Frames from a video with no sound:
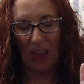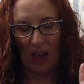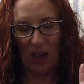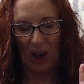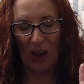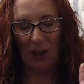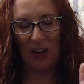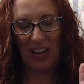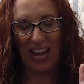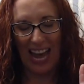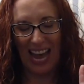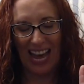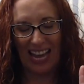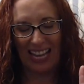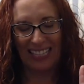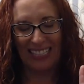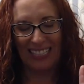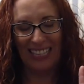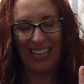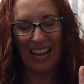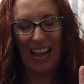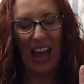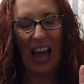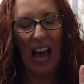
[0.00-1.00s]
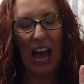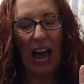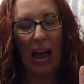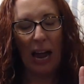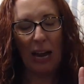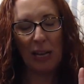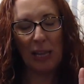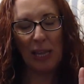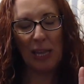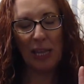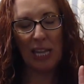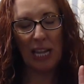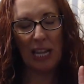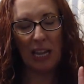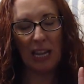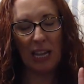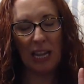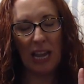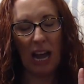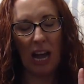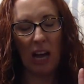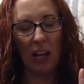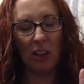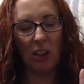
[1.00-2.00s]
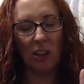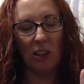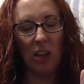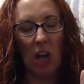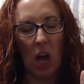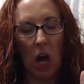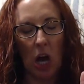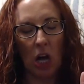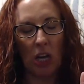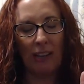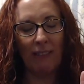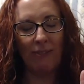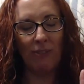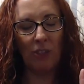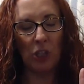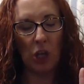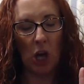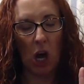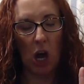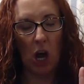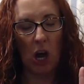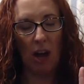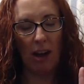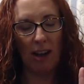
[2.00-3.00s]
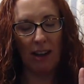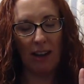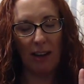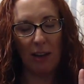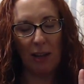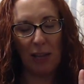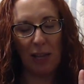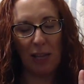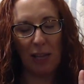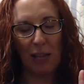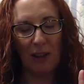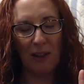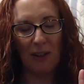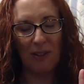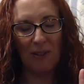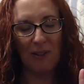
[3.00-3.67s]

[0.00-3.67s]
Okay, I see a lot of dogs